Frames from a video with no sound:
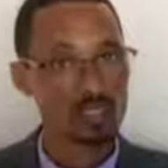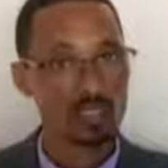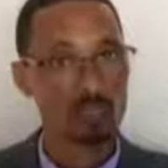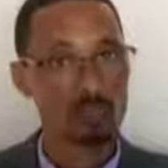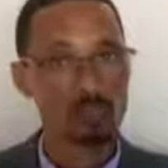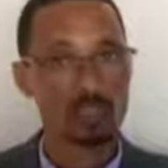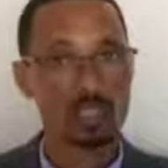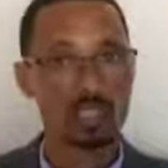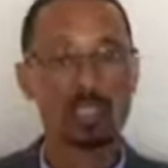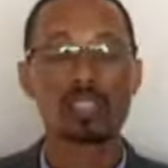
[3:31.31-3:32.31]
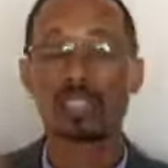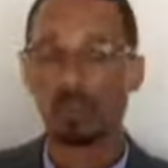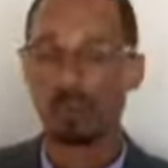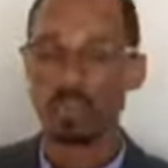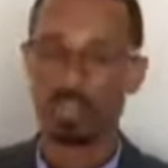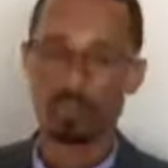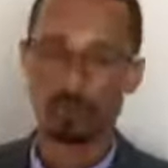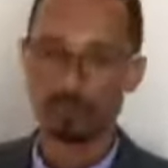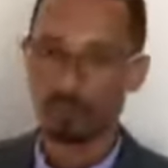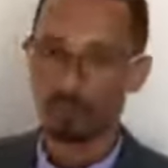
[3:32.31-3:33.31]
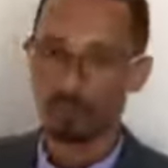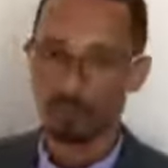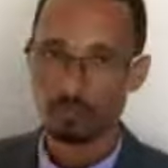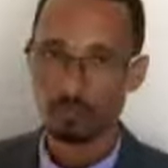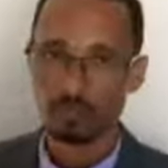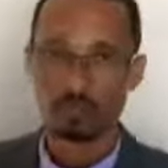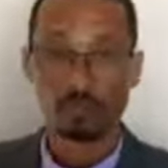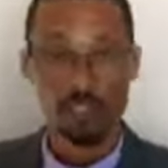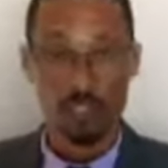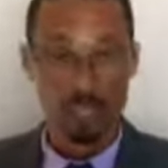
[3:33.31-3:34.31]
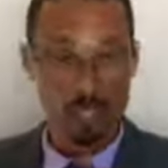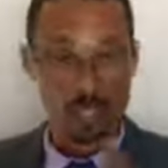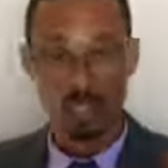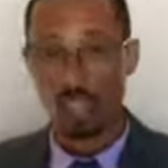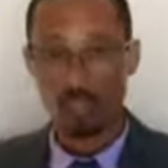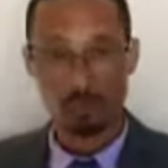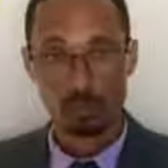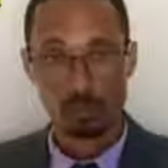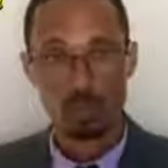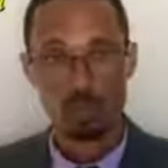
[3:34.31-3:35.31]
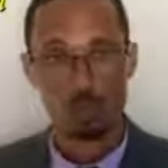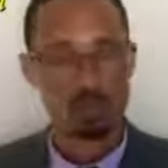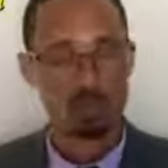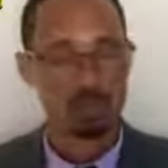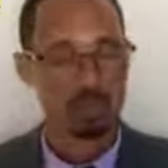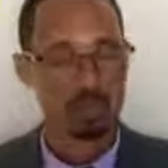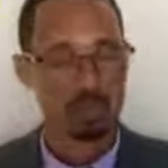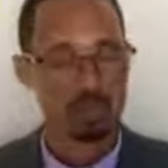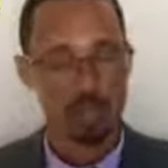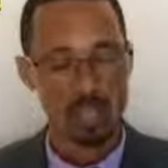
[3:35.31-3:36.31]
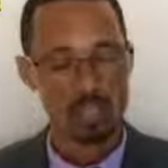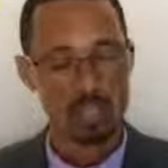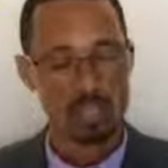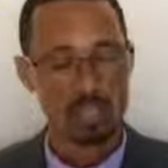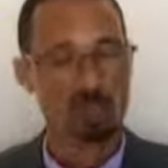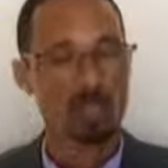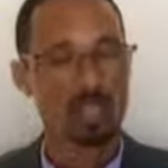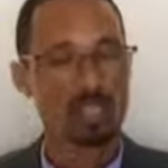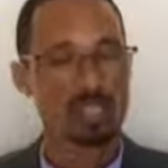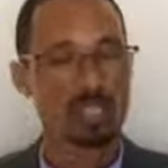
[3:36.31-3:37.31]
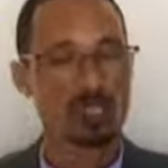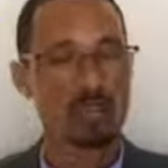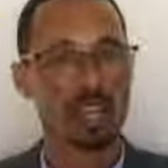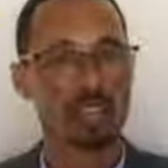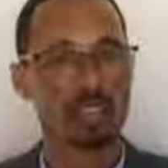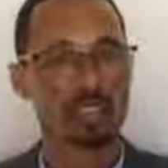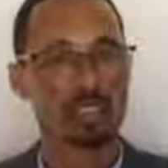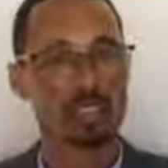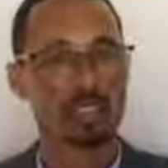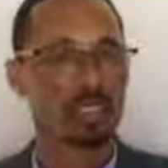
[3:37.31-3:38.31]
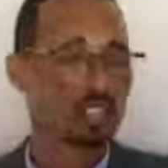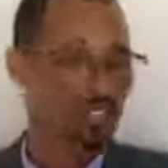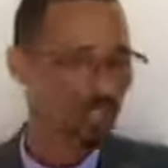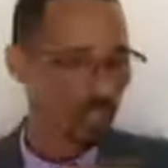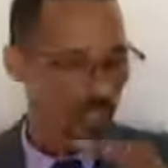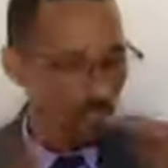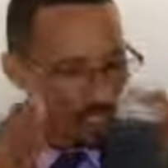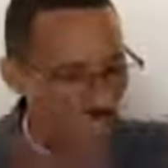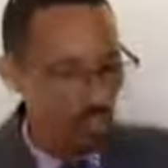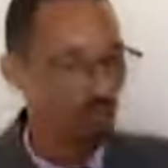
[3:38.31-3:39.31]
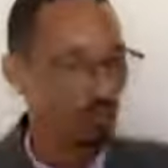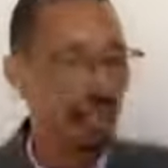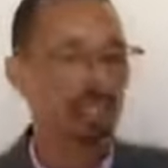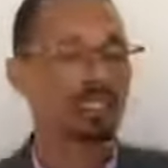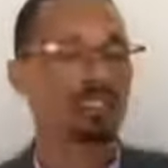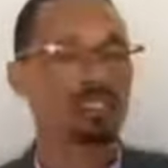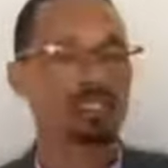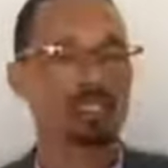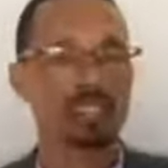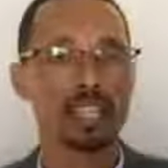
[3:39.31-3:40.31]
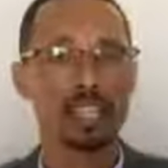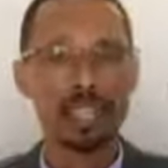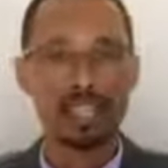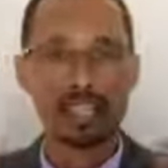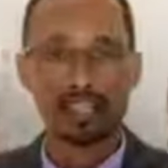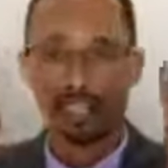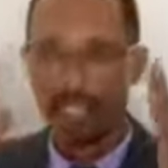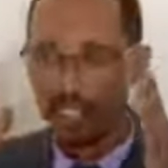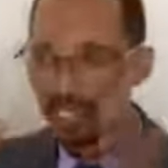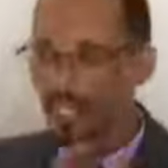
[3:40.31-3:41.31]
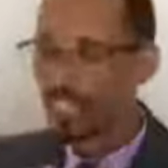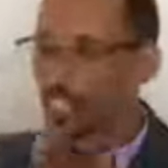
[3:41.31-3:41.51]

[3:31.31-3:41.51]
The third stage is incubation. It is the assimilation of information by the subconscious mind, just in hidden mind. In this stage, the